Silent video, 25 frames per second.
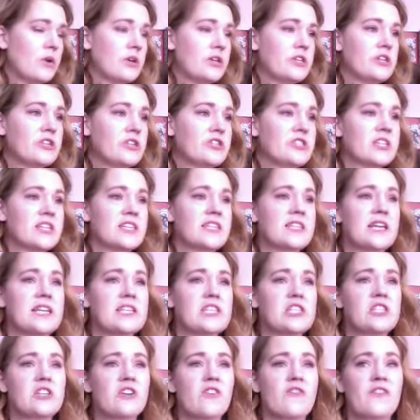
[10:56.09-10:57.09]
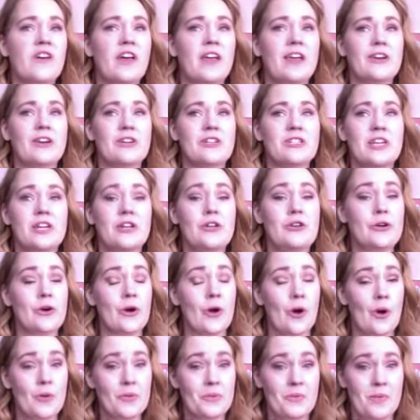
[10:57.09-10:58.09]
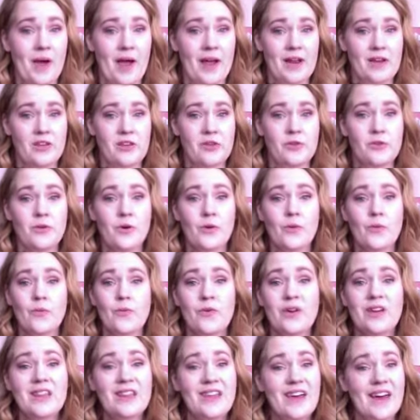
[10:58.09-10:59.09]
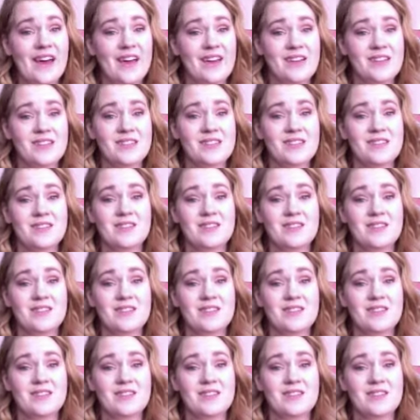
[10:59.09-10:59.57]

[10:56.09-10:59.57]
your successes or failures in your own mind. You don't realize